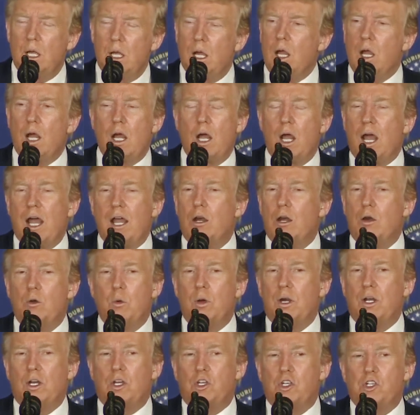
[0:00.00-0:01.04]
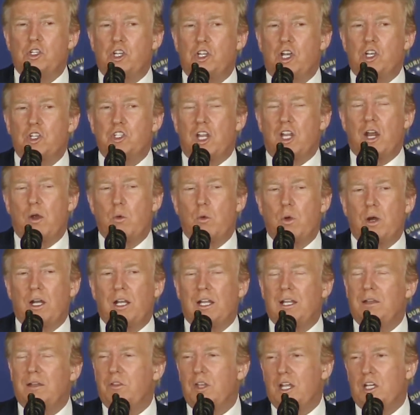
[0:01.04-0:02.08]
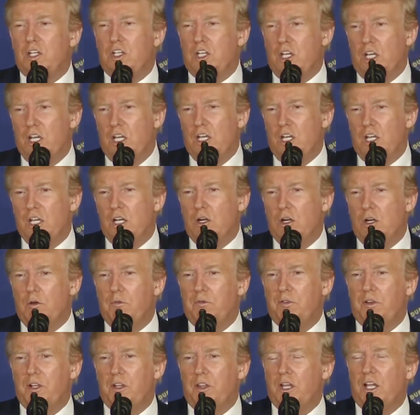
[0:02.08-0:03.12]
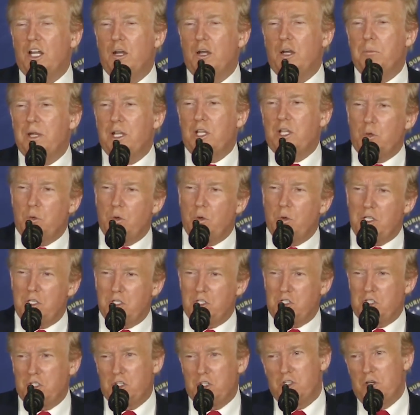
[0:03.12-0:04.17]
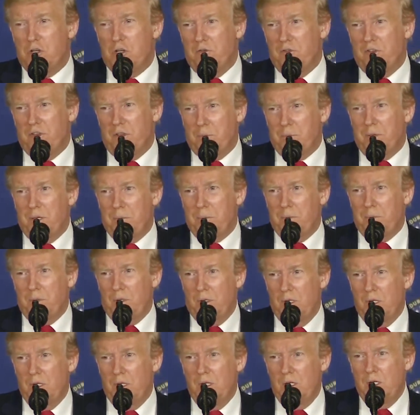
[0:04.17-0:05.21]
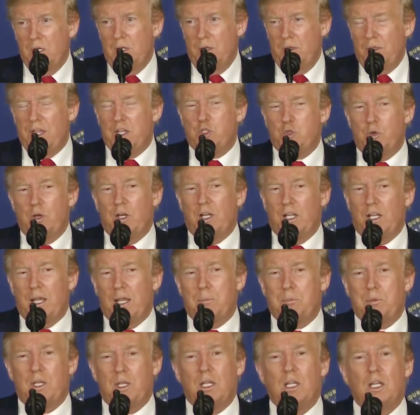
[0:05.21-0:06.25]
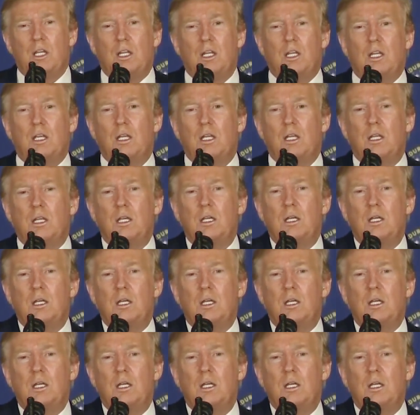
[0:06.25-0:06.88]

I don't want to discuss that. I want to leave that to India, and hopefully they're going to make the right decision for the people. That's really up to India.